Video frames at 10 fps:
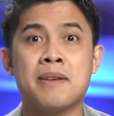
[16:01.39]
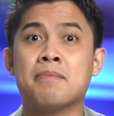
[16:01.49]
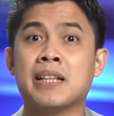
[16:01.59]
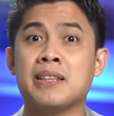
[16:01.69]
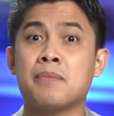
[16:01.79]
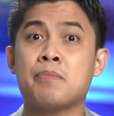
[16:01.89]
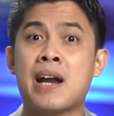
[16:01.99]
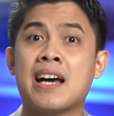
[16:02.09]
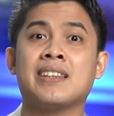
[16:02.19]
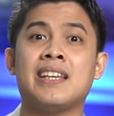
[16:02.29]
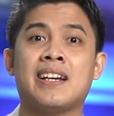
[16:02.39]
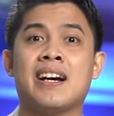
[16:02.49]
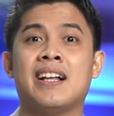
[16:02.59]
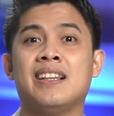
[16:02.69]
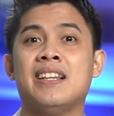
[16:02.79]
but the
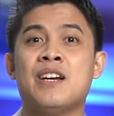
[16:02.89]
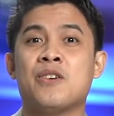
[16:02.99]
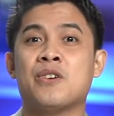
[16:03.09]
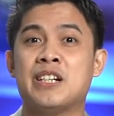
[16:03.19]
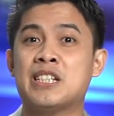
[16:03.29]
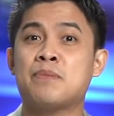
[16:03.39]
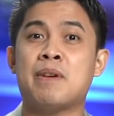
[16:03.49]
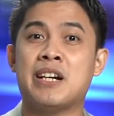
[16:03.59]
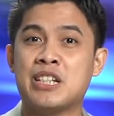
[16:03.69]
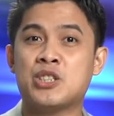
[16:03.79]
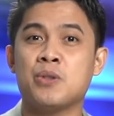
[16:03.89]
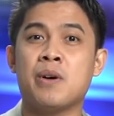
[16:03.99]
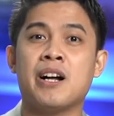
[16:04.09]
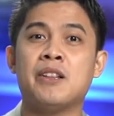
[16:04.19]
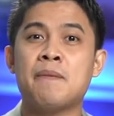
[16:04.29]
practical or the
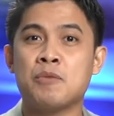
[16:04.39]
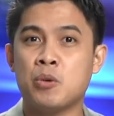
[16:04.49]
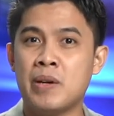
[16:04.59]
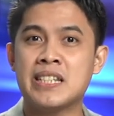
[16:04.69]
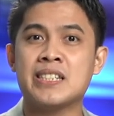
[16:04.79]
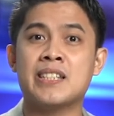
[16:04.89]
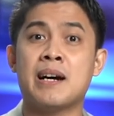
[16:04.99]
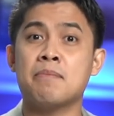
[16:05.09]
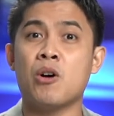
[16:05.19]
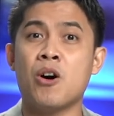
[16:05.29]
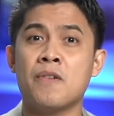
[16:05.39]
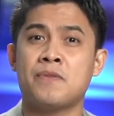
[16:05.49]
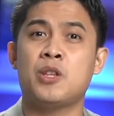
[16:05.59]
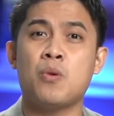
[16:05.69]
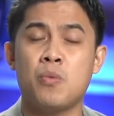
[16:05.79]
spiritual wisdom of
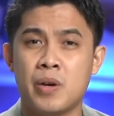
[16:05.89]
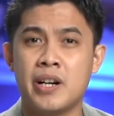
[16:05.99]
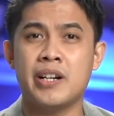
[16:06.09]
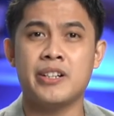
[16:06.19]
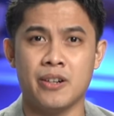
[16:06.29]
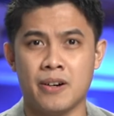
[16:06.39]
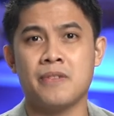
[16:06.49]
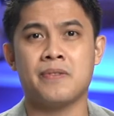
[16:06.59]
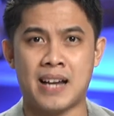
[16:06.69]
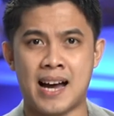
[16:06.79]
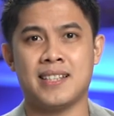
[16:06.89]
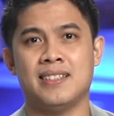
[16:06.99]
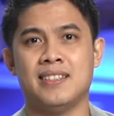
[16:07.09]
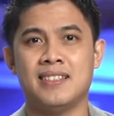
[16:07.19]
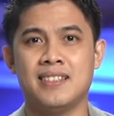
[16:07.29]
the Word of God.
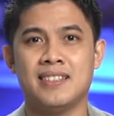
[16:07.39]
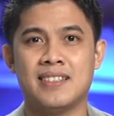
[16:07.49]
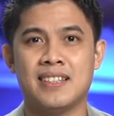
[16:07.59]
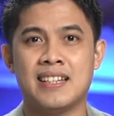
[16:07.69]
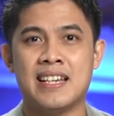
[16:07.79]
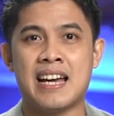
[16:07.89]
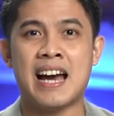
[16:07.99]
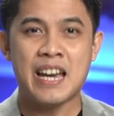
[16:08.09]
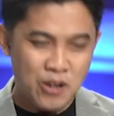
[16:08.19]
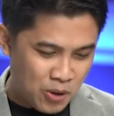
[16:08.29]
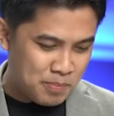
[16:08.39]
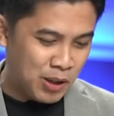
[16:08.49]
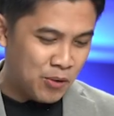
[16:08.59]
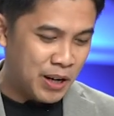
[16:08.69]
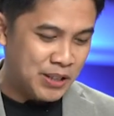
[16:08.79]
I hope na
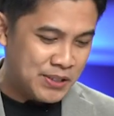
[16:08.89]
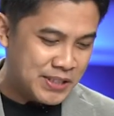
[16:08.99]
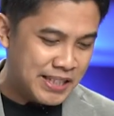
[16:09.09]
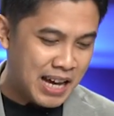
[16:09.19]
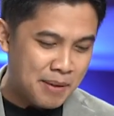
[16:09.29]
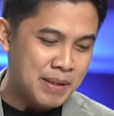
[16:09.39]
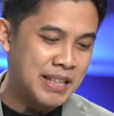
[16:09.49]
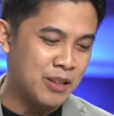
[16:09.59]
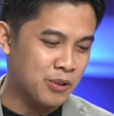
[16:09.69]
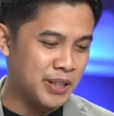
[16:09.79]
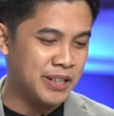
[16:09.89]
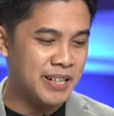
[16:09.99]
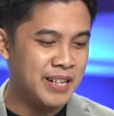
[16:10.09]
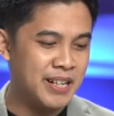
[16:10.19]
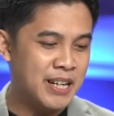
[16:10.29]
kung ano yung sinabi ni
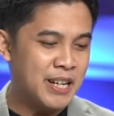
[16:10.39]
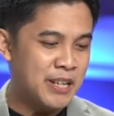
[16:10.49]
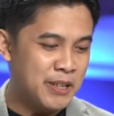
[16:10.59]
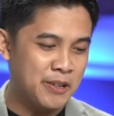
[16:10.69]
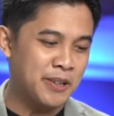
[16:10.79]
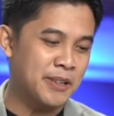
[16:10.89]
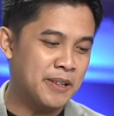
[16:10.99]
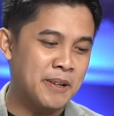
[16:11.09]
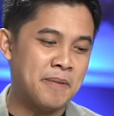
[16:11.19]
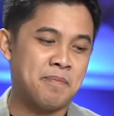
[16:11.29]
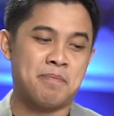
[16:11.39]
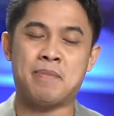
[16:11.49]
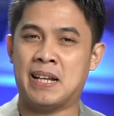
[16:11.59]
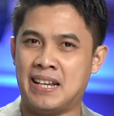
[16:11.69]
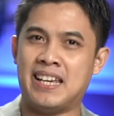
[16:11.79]
Lord, yun
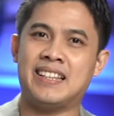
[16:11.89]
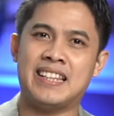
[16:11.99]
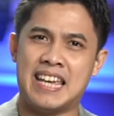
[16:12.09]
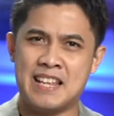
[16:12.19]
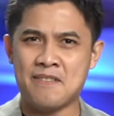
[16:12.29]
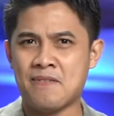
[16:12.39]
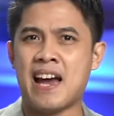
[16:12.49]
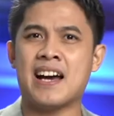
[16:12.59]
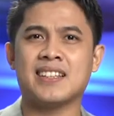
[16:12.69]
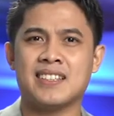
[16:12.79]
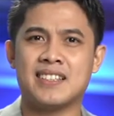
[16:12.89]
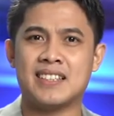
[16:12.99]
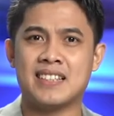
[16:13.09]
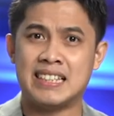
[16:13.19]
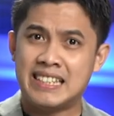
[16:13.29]
pa rin. In fact,
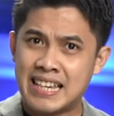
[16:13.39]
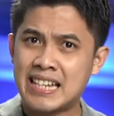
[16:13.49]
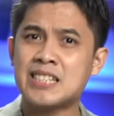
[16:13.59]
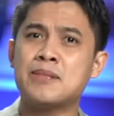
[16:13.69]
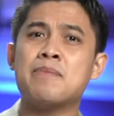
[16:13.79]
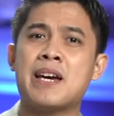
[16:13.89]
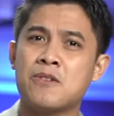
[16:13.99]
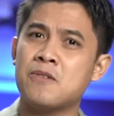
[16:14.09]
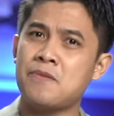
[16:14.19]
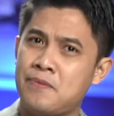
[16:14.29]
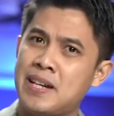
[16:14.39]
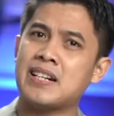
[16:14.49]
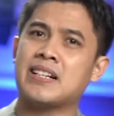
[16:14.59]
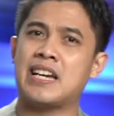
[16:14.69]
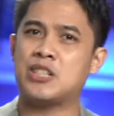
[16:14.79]
yes, merong
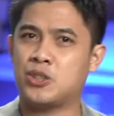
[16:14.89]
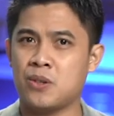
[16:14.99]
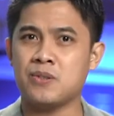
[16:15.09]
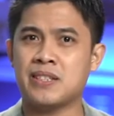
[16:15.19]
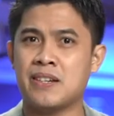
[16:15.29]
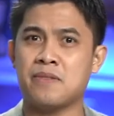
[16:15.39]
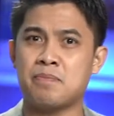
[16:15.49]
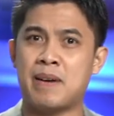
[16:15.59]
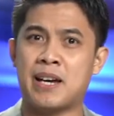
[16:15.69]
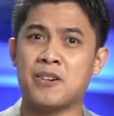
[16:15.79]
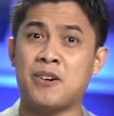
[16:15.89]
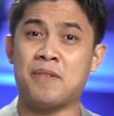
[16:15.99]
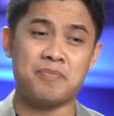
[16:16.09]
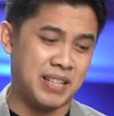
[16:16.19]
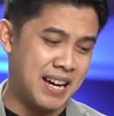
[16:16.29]
fear kay Joseph, pero
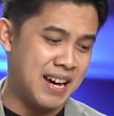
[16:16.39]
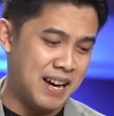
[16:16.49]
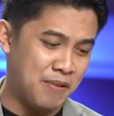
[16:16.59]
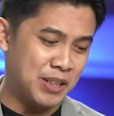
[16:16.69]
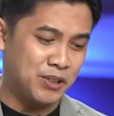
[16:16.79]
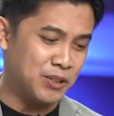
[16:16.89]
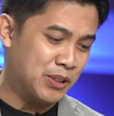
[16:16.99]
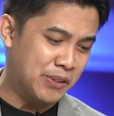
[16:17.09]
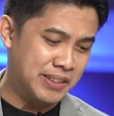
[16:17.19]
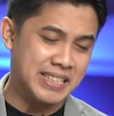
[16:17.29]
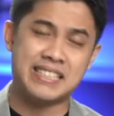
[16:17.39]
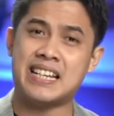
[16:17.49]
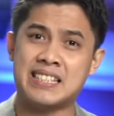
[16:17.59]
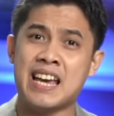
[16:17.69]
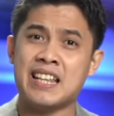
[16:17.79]
I want you to notice
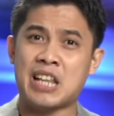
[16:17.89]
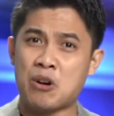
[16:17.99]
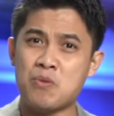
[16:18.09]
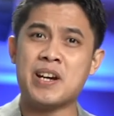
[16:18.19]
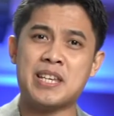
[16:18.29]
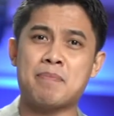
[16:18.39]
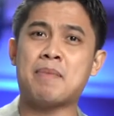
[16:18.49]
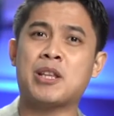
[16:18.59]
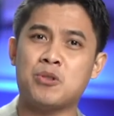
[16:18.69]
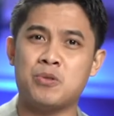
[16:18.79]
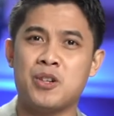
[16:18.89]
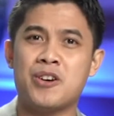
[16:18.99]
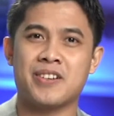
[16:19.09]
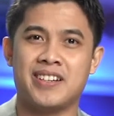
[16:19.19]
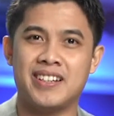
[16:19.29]
this, nakuha niya pa
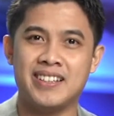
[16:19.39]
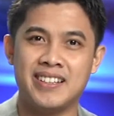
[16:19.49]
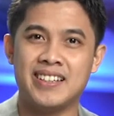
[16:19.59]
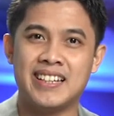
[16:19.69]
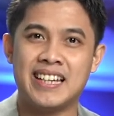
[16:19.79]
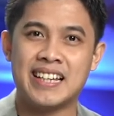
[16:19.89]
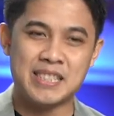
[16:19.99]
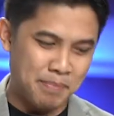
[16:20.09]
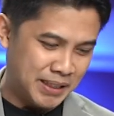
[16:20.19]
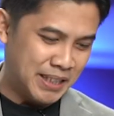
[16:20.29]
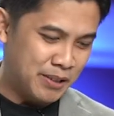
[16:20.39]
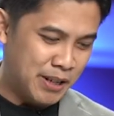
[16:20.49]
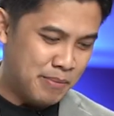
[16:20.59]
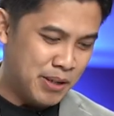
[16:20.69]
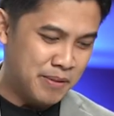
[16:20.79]
matulog. Kasi pag
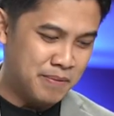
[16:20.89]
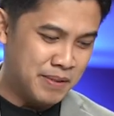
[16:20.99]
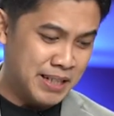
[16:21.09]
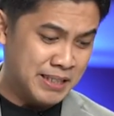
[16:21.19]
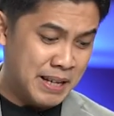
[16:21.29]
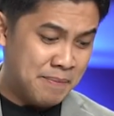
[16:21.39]
tinuloy mo yung verse,